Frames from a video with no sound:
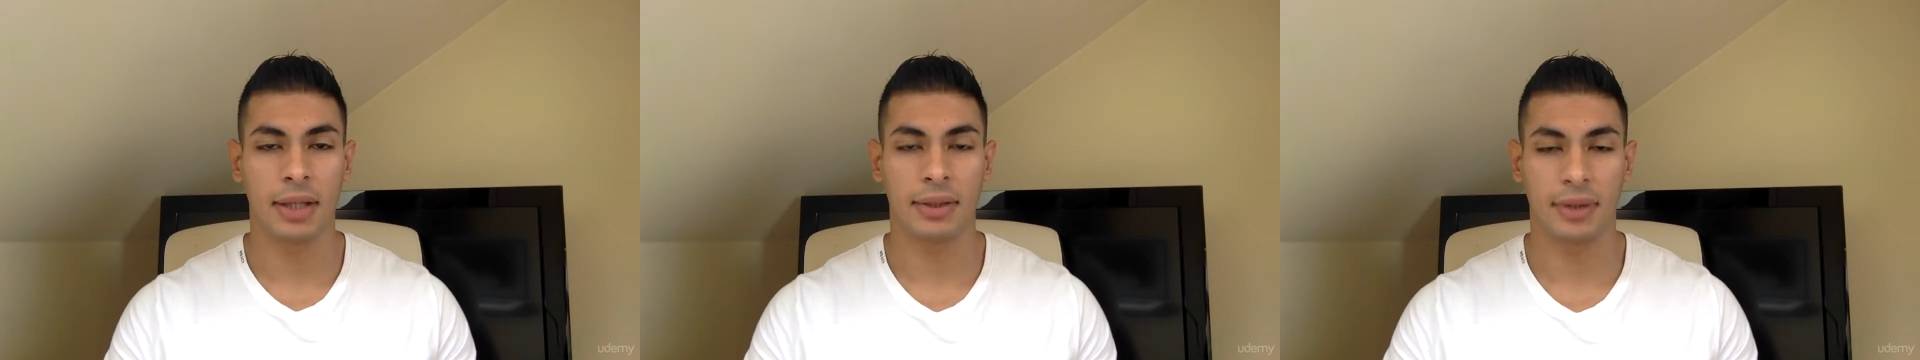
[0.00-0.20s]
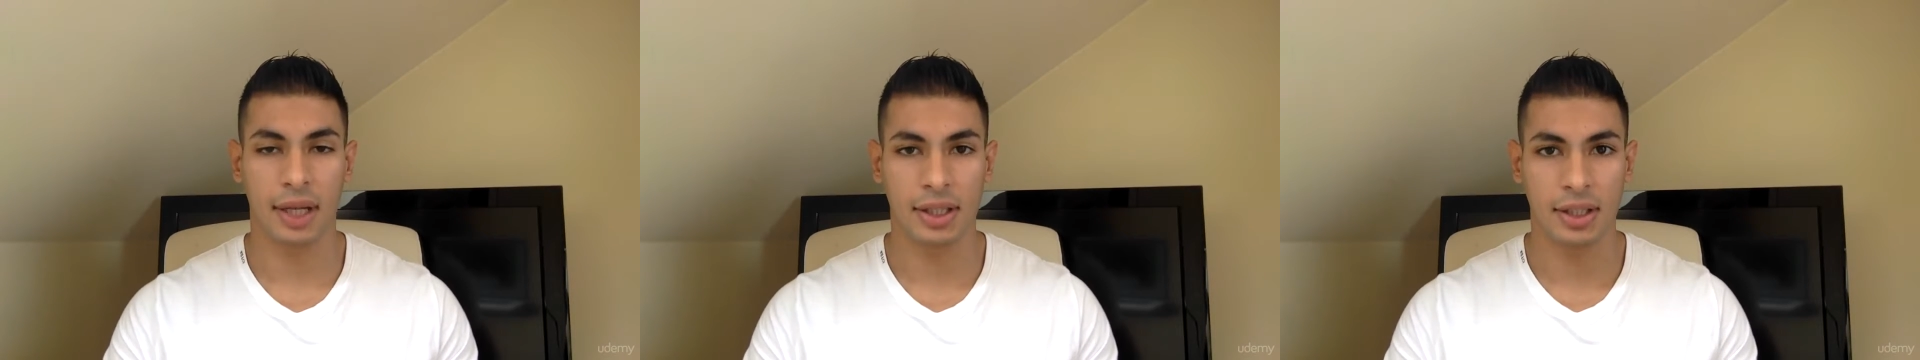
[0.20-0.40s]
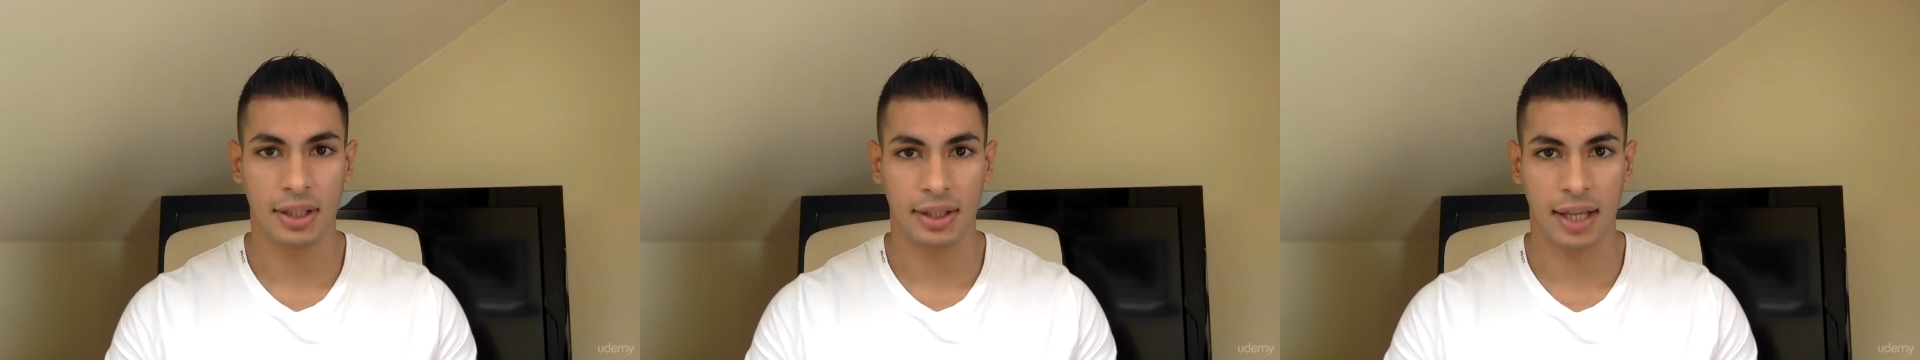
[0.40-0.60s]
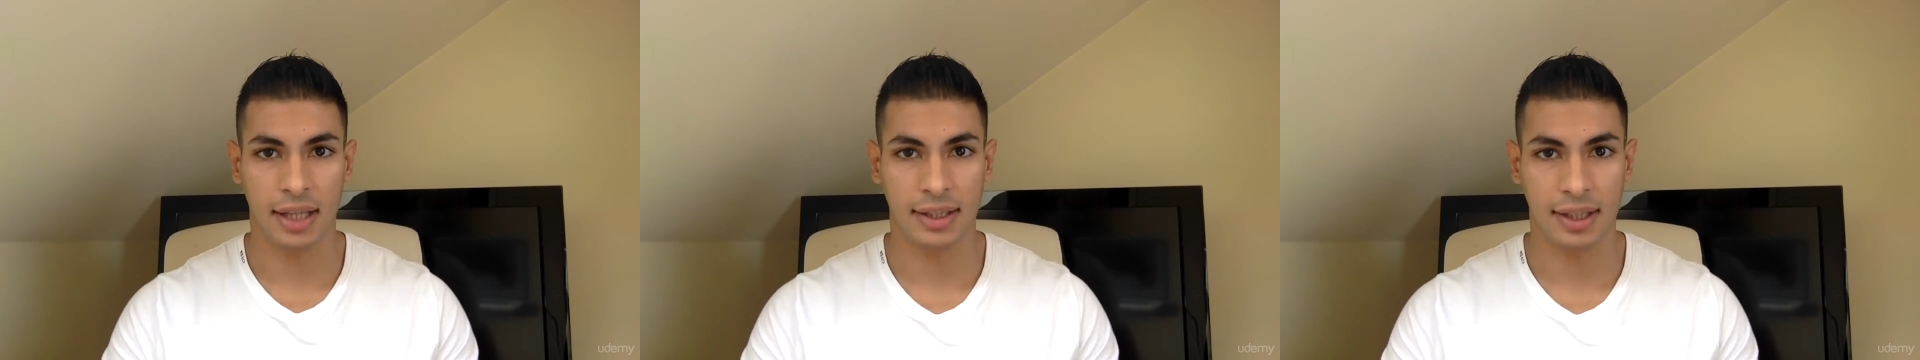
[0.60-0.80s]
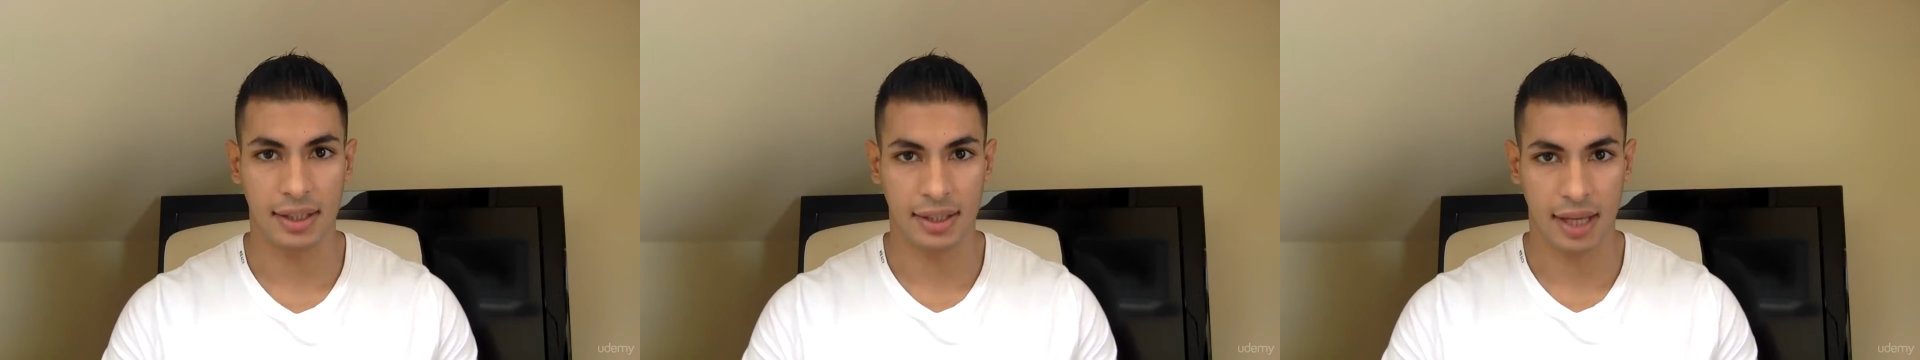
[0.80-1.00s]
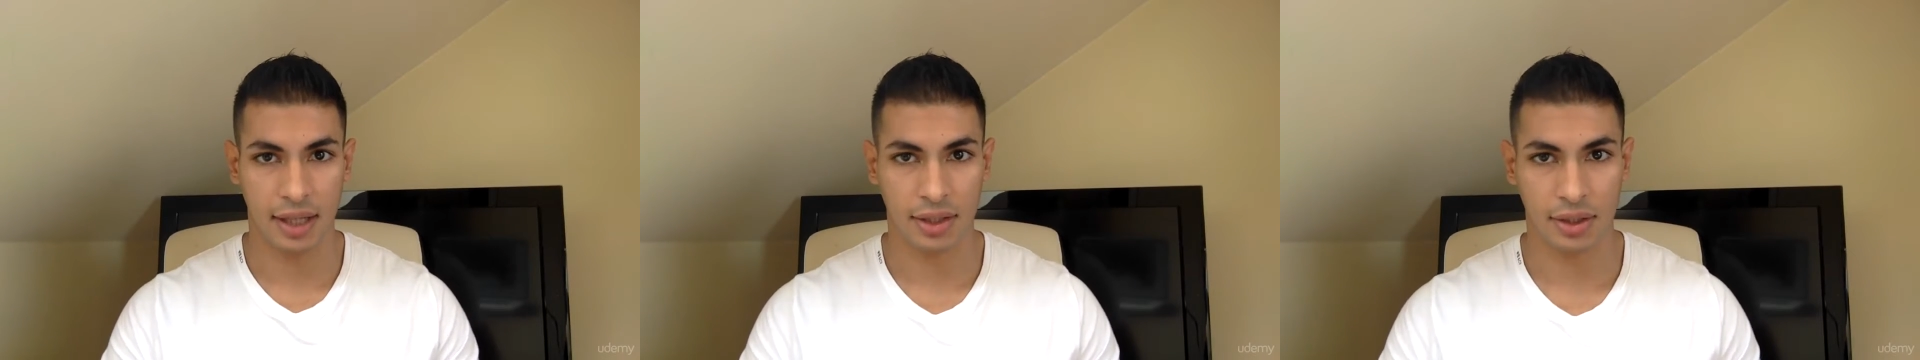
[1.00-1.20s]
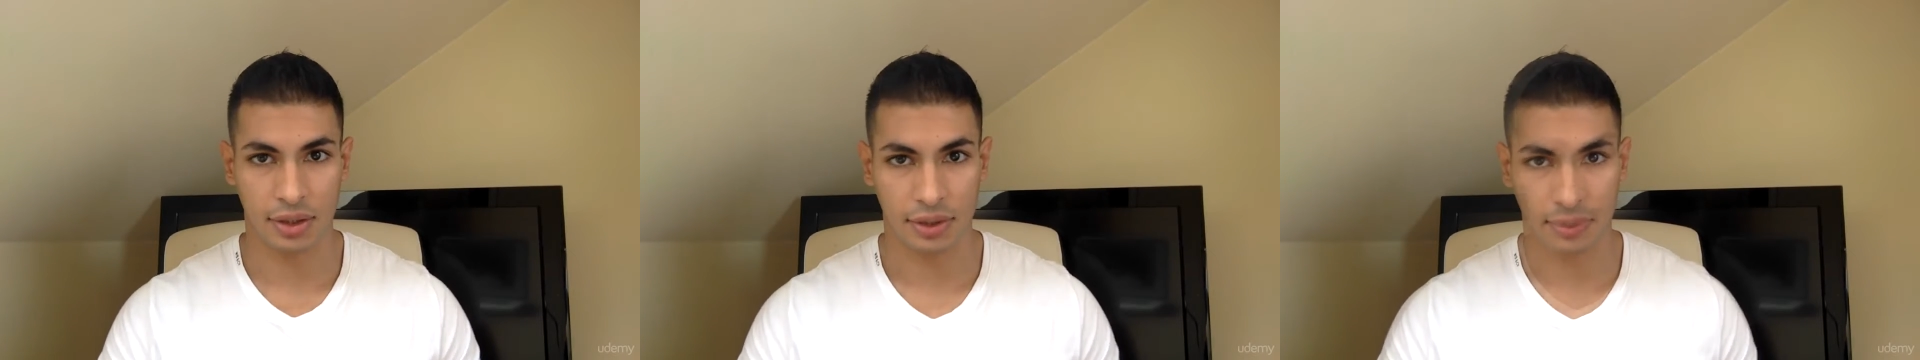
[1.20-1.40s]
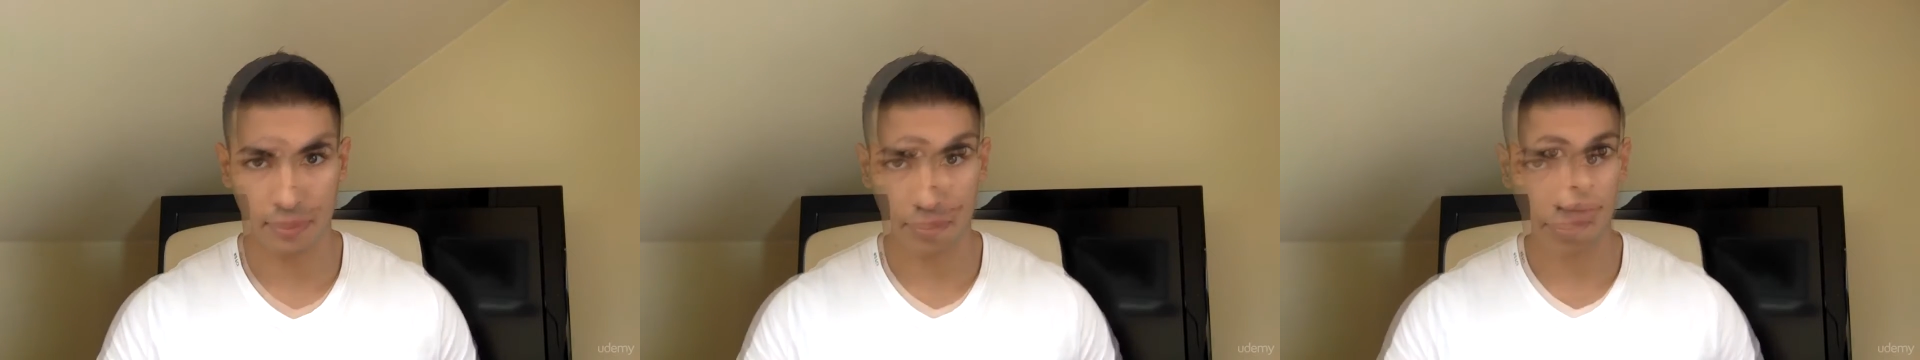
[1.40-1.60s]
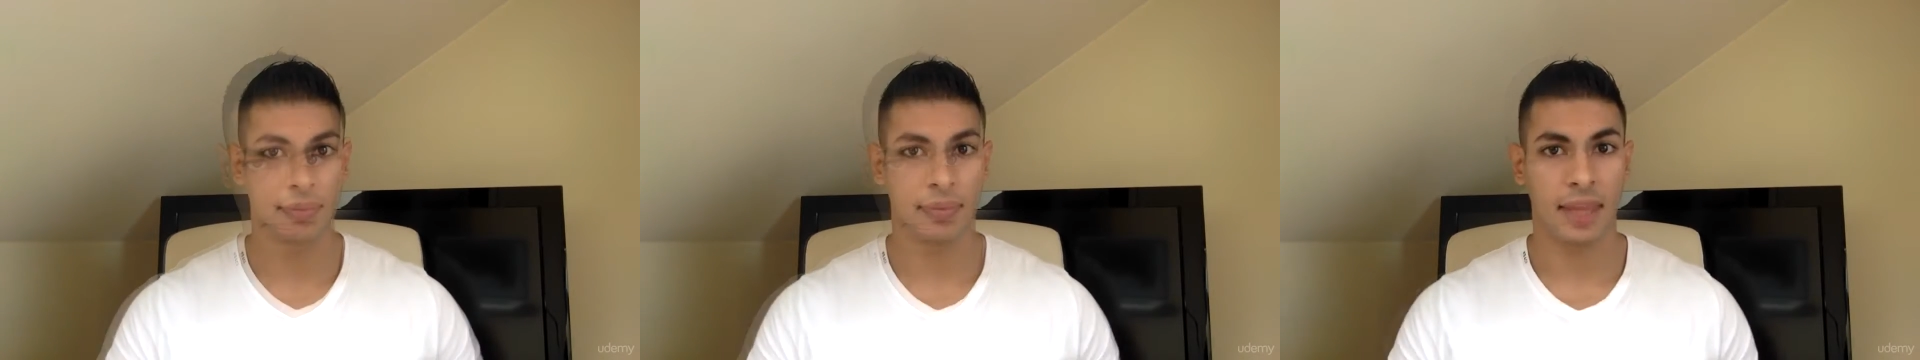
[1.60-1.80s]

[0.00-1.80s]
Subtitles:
penetration testing sections.